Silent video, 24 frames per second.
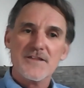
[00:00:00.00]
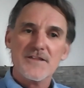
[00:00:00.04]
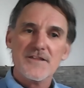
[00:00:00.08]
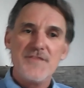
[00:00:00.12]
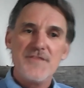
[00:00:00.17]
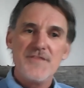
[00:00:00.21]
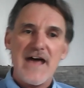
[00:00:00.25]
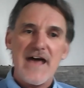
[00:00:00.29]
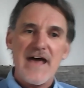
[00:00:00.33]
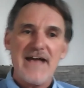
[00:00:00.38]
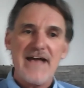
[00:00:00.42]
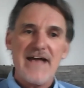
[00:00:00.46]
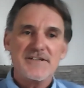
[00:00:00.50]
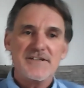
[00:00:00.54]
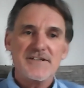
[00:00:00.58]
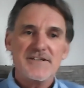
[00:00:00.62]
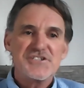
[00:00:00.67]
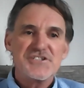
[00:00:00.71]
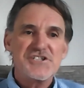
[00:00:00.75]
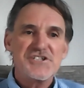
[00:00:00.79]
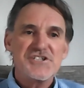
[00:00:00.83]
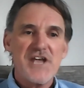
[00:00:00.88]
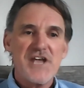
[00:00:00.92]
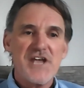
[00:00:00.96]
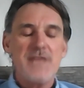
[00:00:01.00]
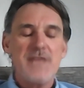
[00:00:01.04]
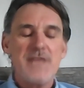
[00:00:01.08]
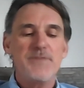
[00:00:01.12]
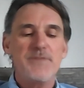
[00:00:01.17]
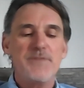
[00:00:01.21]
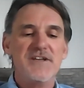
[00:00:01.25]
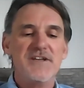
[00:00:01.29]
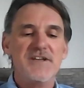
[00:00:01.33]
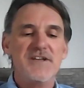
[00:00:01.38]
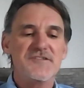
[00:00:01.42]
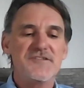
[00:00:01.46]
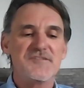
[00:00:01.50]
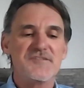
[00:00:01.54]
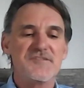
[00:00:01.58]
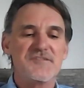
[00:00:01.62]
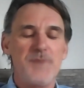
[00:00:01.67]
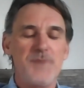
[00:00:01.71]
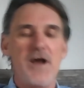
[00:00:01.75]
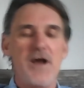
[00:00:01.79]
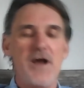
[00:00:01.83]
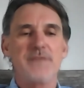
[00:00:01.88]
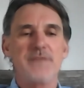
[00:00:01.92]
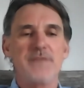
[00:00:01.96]
that shape in its
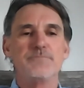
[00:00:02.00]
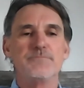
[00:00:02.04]
spine